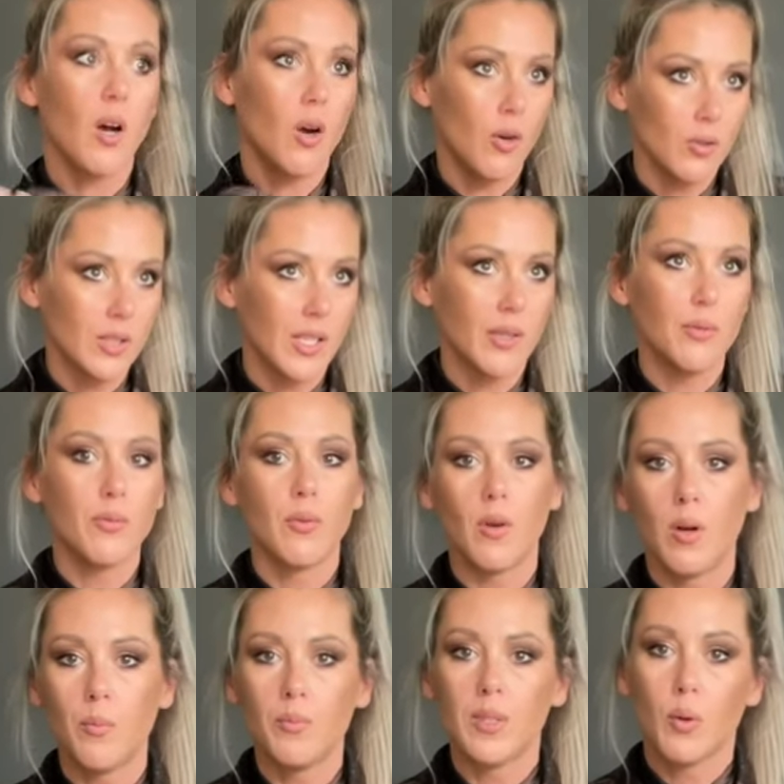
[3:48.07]
ordered
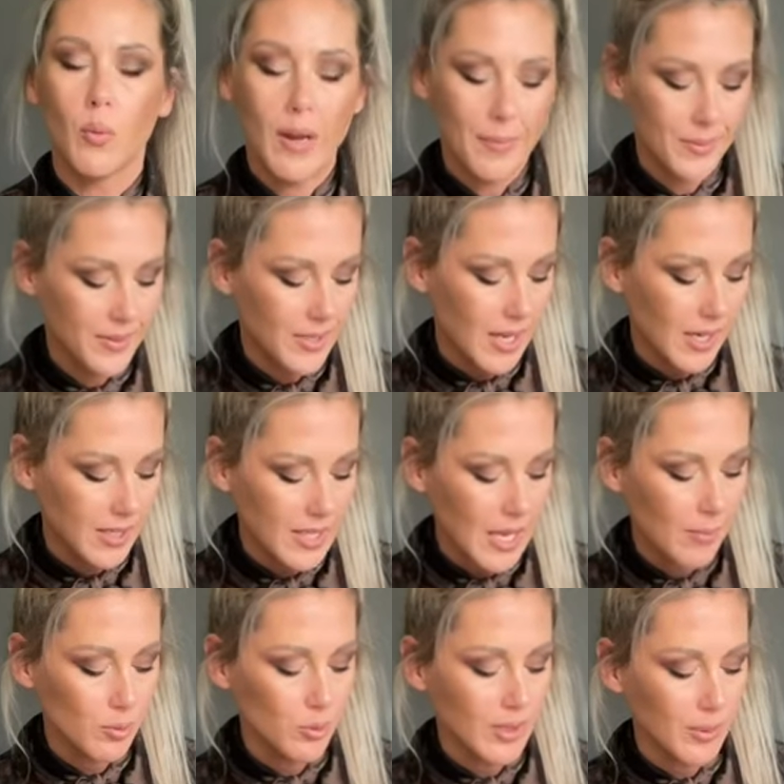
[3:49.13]
from the website
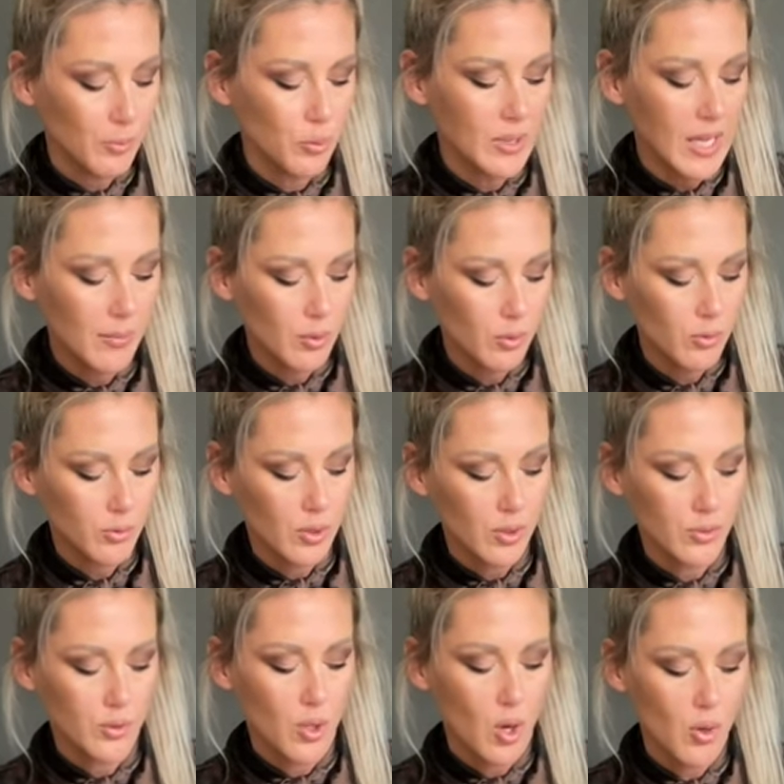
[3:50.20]

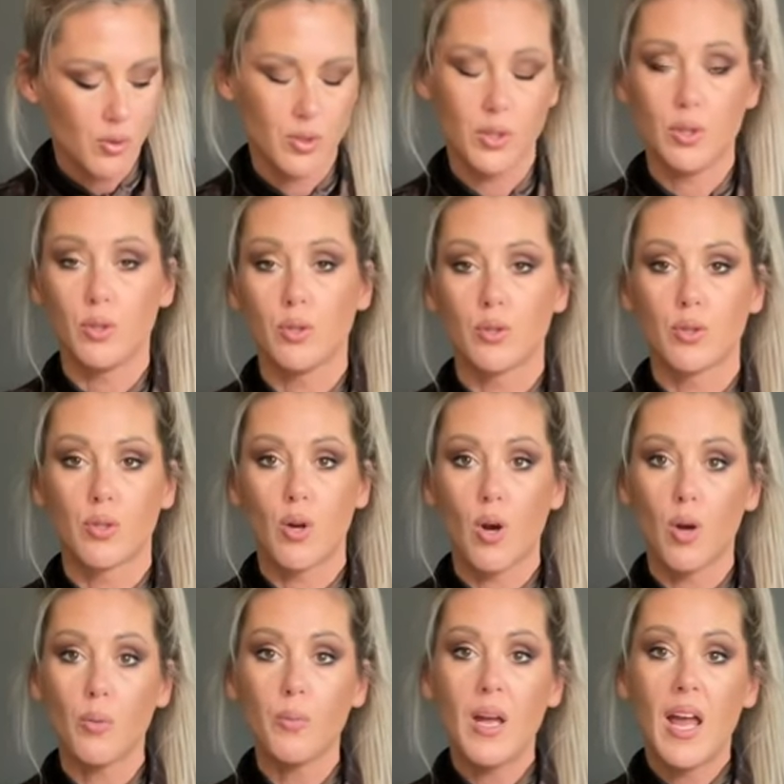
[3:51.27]

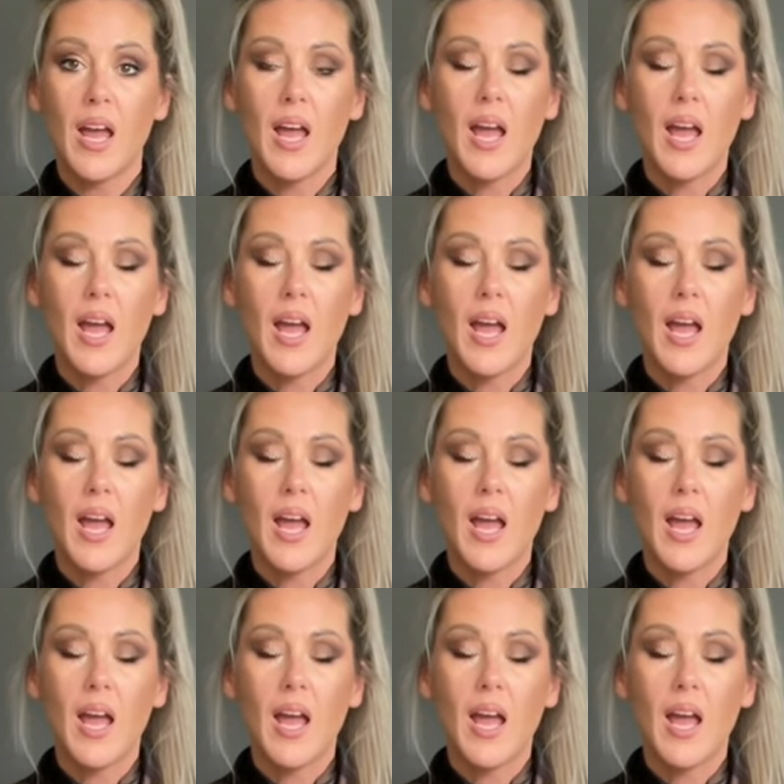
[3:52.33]
www.ochnik.com,